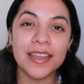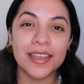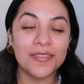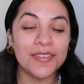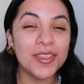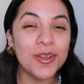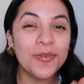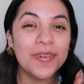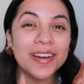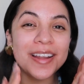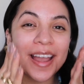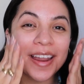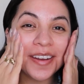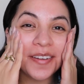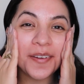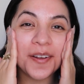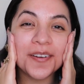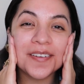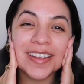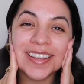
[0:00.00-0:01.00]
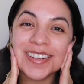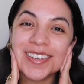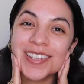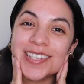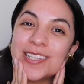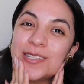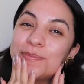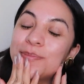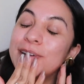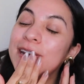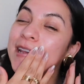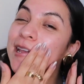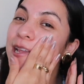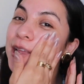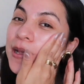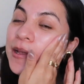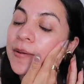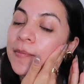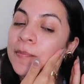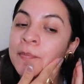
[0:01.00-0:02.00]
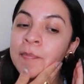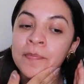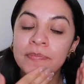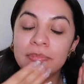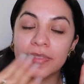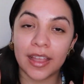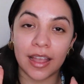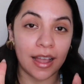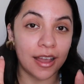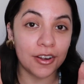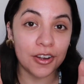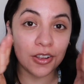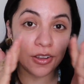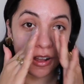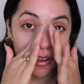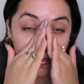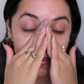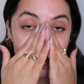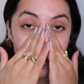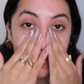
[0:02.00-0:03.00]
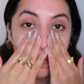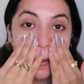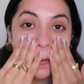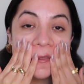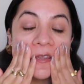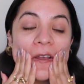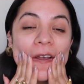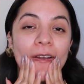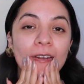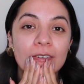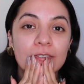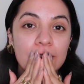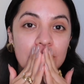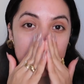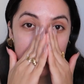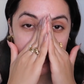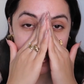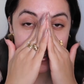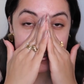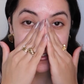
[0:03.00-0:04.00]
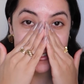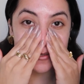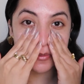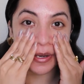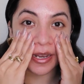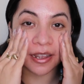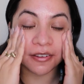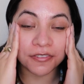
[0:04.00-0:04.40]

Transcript: Even though we're kind of going into spring, how do you all feel about that, going into spring?